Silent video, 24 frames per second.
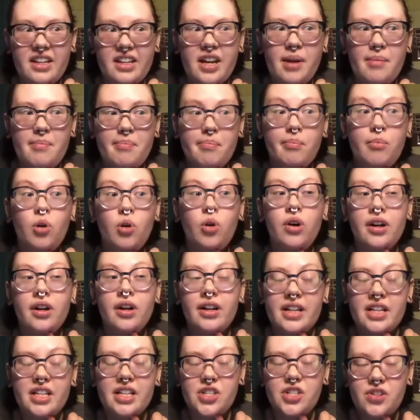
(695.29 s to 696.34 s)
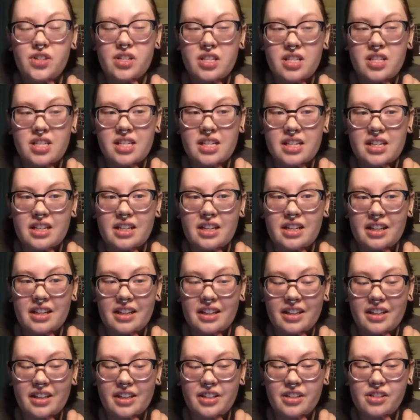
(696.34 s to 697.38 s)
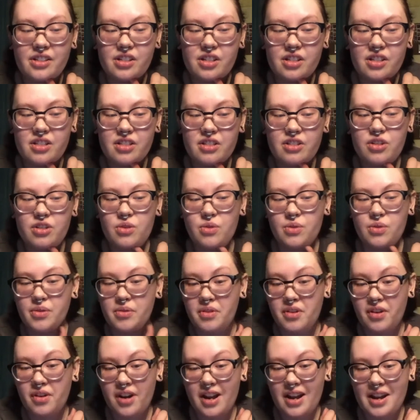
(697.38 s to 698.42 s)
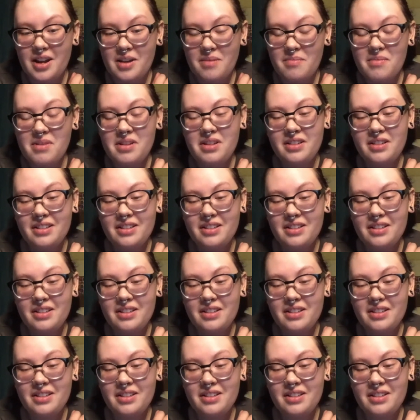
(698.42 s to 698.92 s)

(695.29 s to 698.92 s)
more interested in true crime,